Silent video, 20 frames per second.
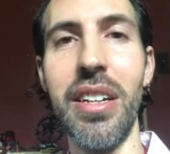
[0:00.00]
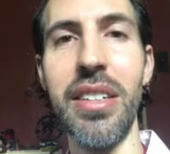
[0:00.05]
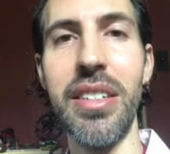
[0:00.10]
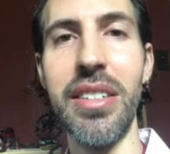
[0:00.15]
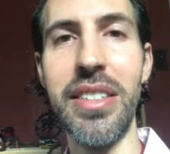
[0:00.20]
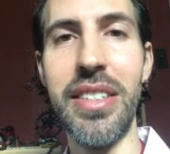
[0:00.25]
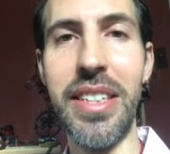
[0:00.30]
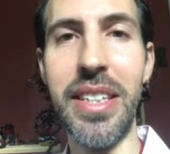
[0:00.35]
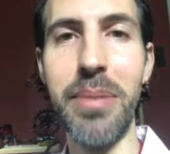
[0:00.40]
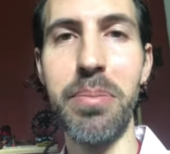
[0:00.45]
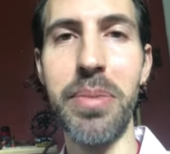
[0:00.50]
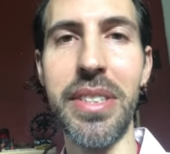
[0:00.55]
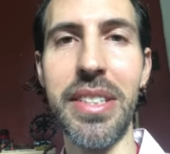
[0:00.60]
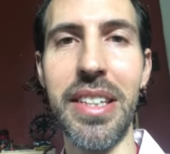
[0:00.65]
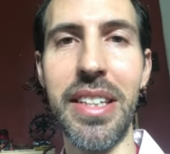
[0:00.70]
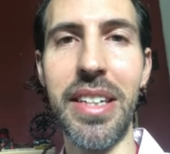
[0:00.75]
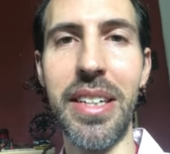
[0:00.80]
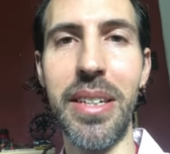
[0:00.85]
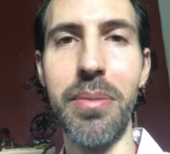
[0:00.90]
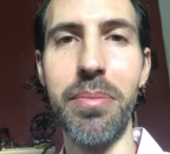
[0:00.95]
Deep
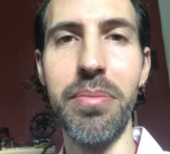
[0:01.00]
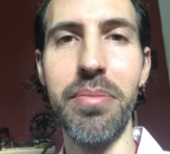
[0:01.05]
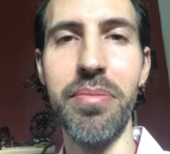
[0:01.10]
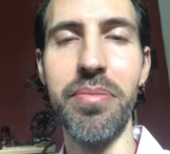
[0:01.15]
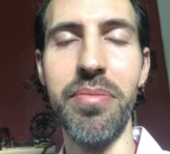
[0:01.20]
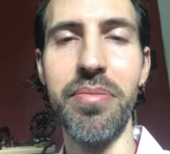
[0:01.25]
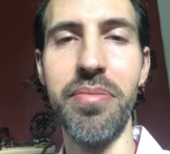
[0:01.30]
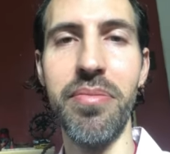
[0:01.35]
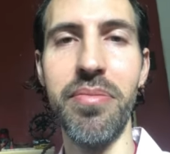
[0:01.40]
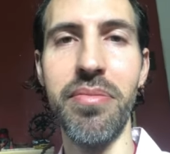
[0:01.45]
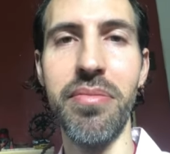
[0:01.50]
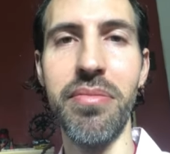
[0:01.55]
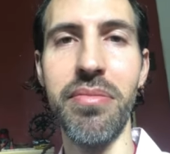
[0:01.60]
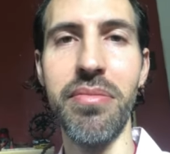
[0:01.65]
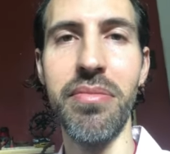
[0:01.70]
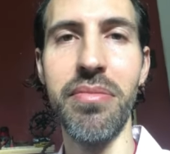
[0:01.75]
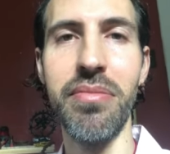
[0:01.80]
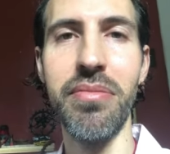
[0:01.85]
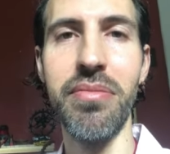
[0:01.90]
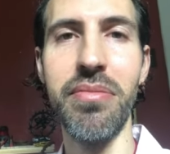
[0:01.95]
sleep,
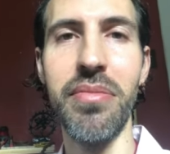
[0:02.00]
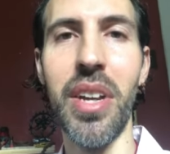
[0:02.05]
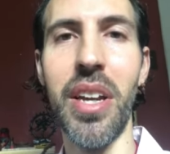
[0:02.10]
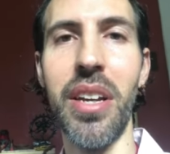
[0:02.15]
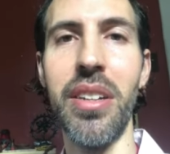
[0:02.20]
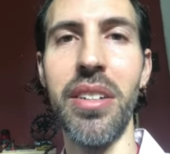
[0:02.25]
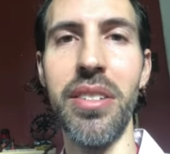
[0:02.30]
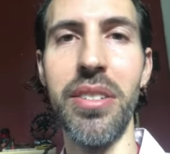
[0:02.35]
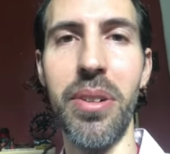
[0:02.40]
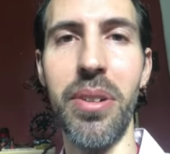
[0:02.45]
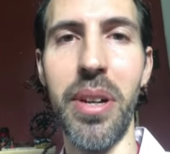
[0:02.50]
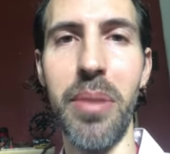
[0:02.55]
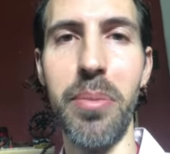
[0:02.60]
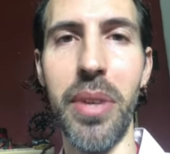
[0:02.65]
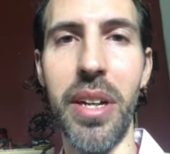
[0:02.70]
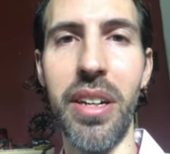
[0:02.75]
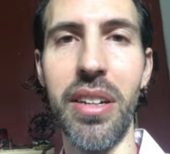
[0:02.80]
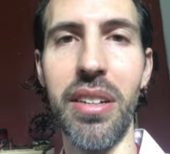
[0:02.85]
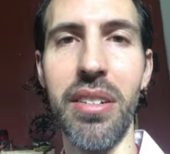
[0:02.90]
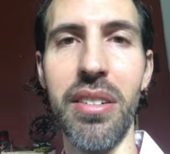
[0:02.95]

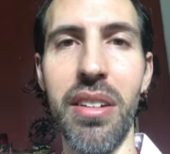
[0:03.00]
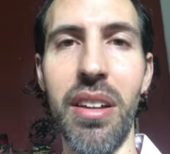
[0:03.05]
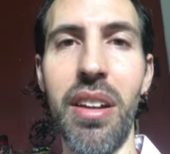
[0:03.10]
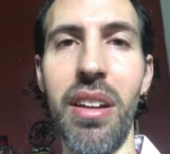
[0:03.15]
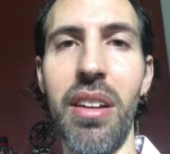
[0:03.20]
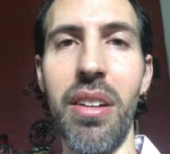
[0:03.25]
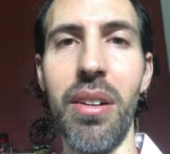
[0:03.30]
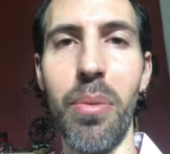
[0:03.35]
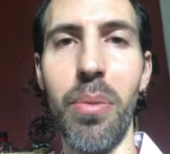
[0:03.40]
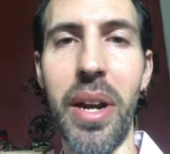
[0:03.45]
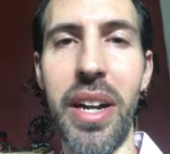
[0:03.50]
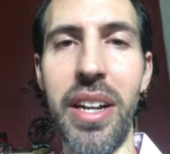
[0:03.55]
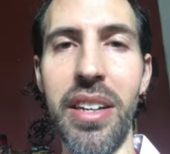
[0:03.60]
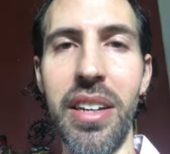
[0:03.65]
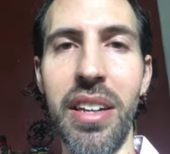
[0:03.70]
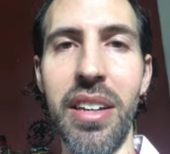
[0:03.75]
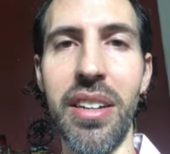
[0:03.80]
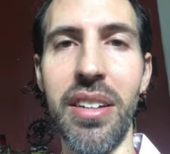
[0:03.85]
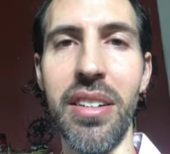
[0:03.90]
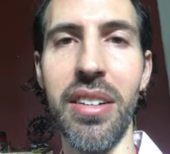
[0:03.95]
dreaming,
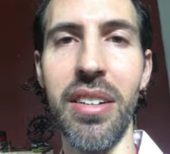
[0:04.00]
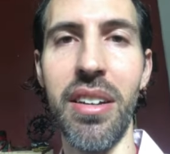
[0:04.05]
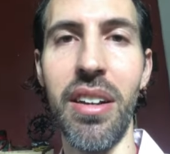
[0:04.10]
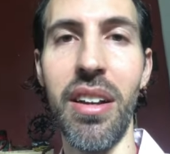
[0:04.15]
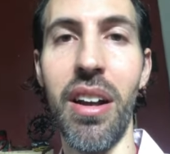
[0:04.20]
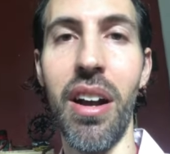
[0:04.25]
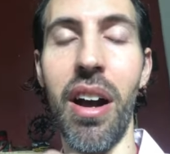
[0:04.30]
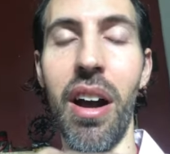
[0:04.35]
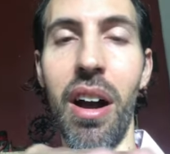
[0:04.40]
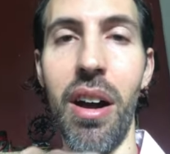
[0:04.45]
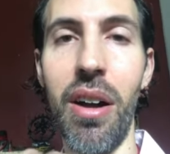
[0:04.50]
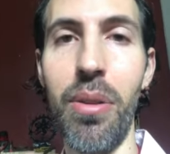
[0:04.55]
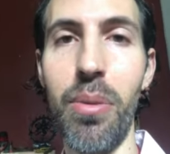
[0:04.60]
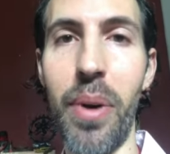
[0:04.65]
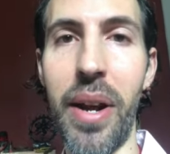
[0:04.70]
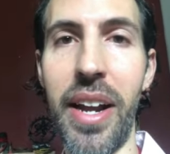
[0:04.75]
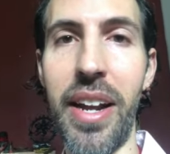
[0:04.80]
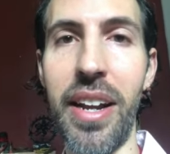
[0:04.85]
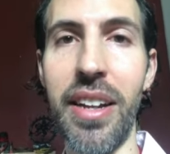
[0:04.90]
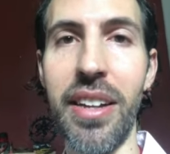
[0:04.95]
waking,
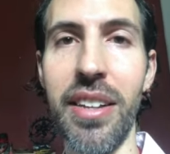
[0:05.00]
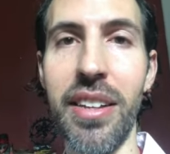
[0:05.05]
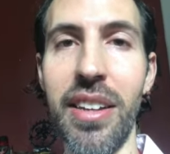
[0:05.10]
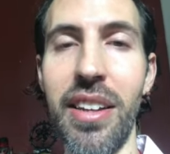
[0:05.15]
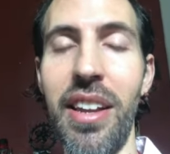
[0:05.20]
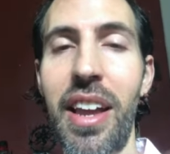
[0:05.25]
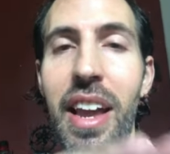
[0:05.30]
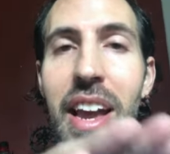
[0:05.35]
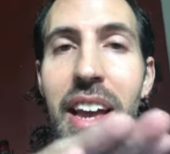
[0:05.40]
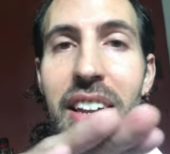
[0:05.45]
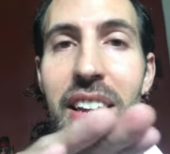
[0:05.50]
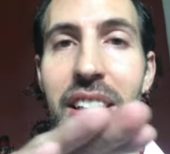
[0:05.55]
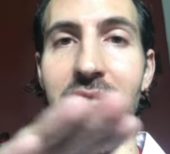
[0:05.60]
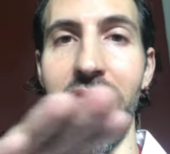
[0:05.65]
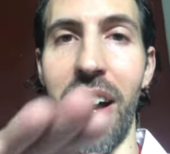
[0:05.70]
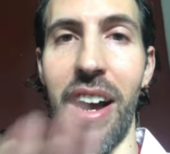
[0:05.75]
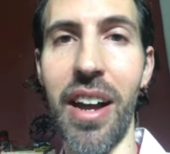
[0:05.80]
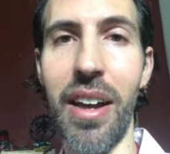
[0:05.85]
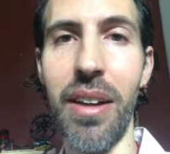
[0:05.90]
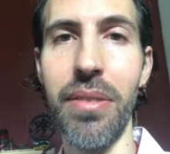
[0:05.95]
awake, and
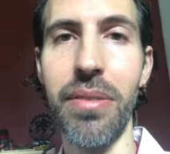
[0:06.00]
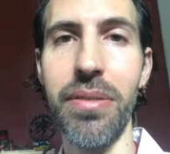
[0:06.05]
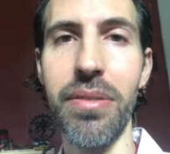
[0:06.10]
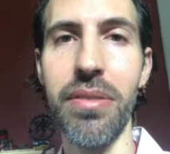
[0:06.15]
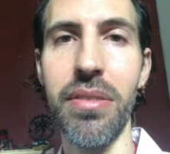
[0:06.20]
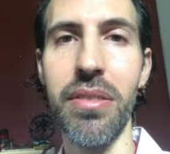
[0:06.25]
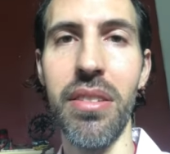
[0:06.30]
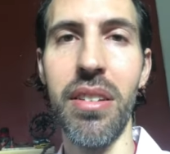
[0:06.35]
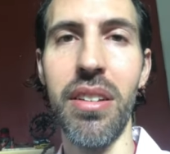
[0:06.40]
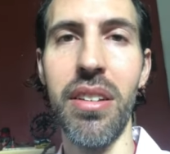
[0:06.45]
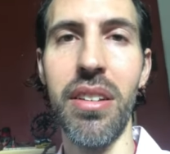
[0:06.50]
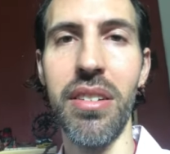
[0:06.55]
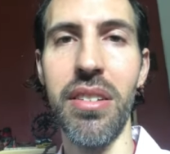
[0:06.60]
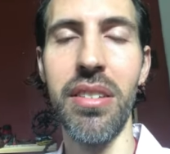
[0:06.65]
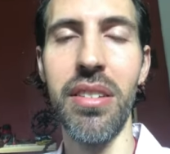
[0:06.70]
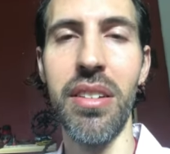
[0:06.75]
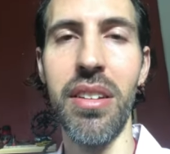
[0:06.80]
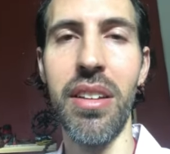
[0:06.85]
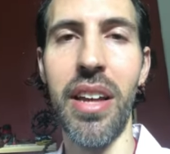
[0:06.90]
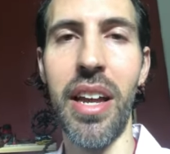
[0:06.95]
alive.
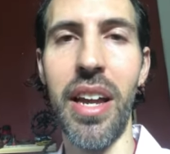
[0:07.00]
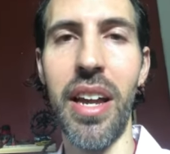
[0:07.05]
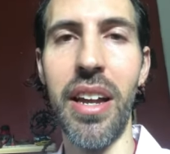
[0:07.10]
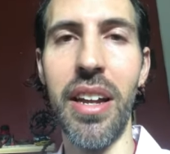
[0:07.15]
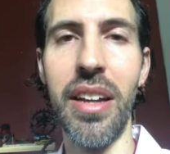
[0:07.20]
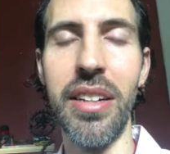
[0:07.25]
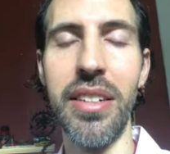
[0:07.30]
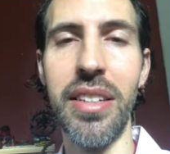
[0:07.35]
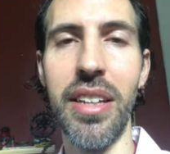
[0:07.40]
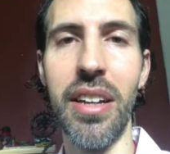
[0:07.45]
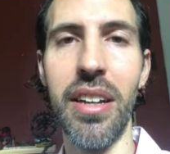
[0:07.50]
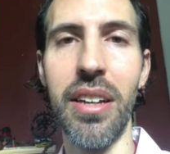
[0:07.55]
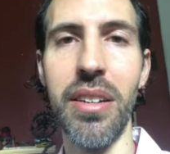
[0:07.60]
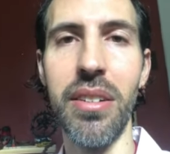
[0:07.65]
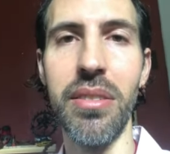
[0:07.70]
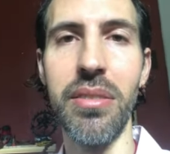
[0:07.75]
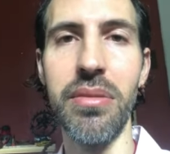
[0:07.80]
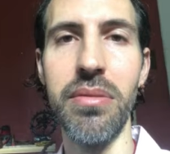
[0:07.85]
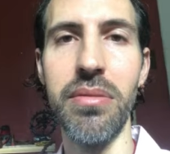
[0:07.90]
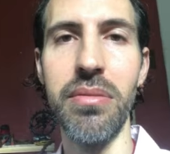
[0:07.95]
And the
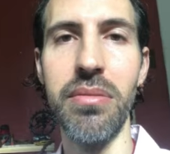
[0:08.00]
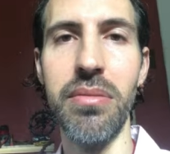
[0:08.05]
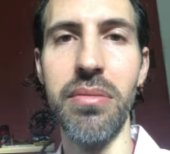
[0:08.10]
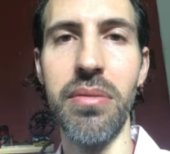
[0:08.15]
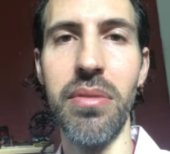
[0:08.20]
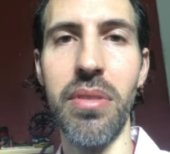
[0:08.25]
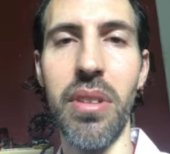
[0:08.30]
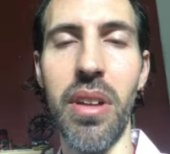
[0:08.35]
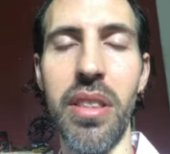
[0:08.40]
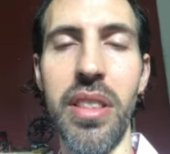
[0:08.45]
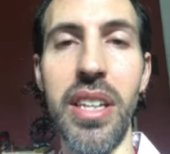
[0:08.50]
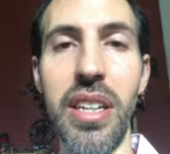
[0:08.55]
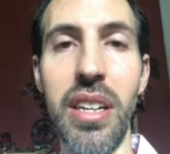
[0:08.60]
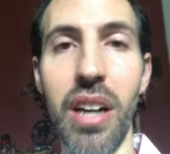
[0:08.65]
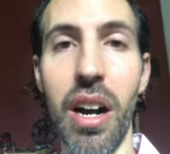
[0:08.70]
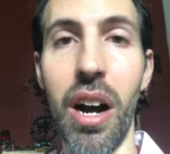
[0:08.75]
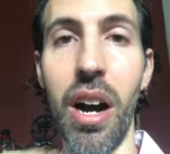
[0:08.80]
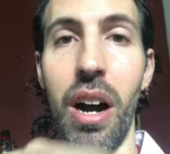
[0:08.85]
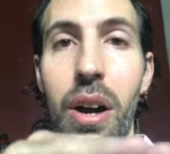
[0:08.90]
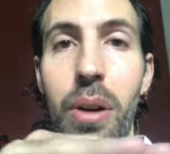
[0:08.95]

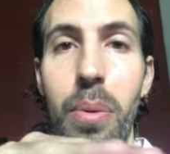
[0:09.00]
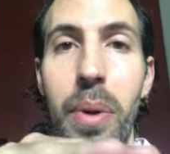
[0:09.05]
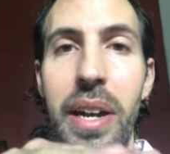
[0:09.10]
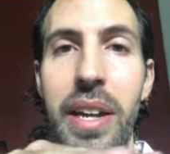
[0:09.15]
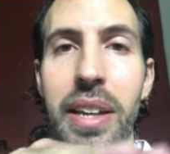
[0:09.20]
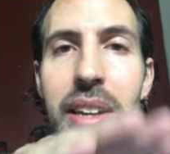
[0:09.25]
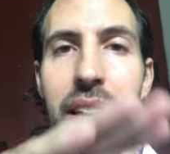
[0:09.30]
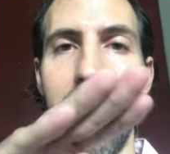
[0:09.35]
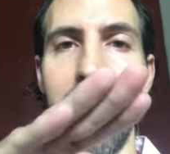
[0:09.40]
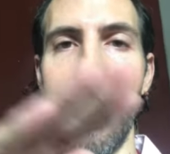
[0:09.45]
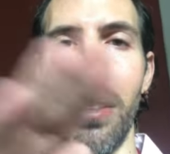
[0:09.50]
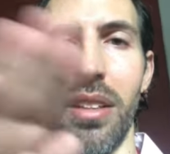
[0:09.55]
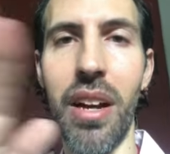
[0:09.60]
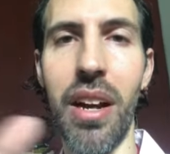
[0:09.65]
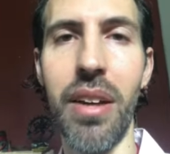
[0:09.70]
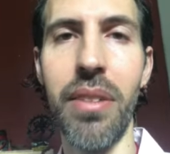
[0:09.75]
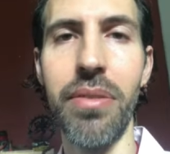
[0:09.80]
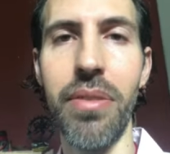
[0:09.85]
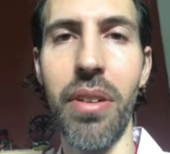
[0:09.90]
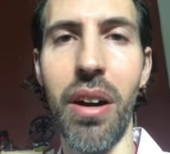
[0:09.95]
awake and
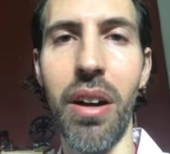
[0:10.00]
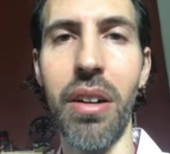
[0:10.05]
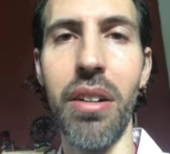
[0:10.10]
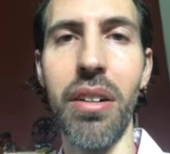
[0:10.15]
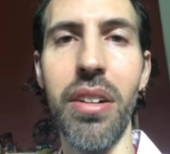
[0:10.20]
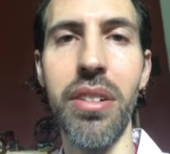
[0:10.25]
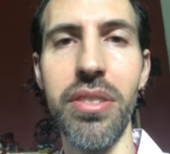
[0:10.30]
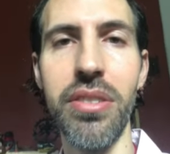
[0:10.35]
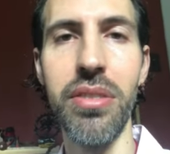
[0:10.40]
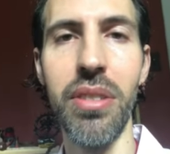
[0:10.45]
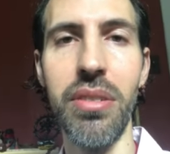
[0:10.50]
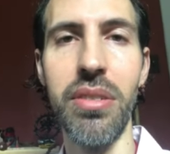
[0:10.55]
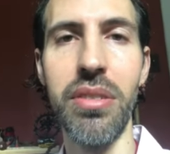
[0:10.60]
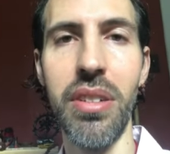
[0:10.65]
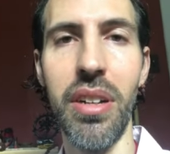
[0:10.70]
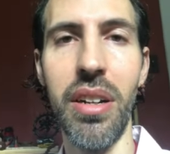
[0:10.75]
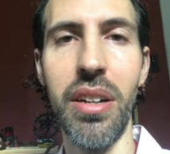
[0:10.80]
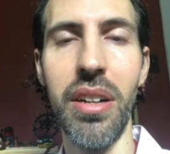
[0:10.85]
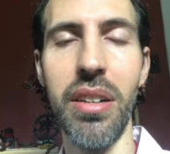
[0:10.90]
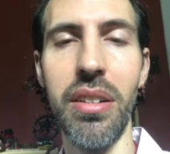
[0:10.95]
alive are
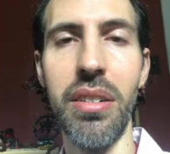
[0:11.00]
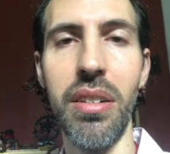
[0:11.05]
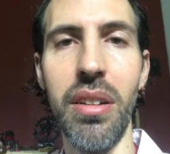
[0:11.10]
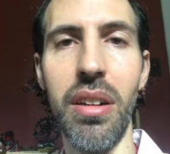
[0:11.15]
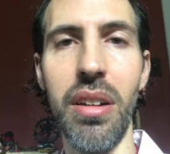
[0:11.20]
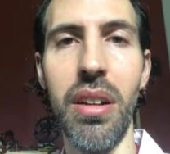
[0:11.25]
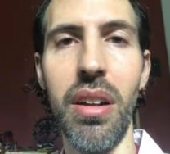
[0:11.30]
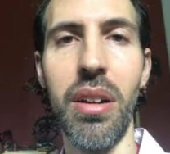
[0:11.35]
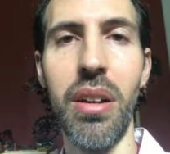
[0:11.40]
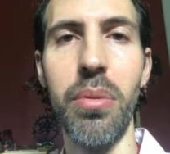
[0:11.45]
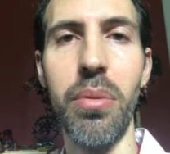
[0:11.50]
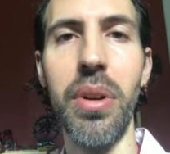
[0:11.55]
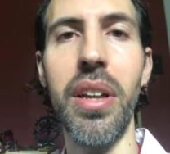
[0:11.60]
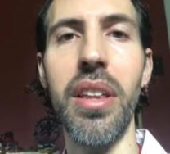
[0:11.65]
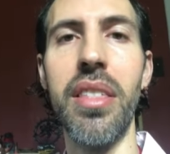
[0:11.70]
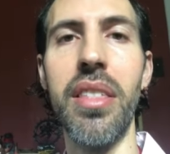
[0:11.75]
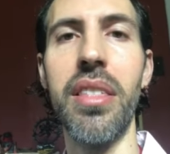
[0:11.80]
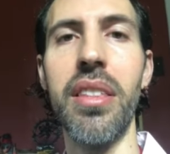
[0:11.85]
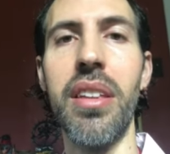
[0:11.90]
associated with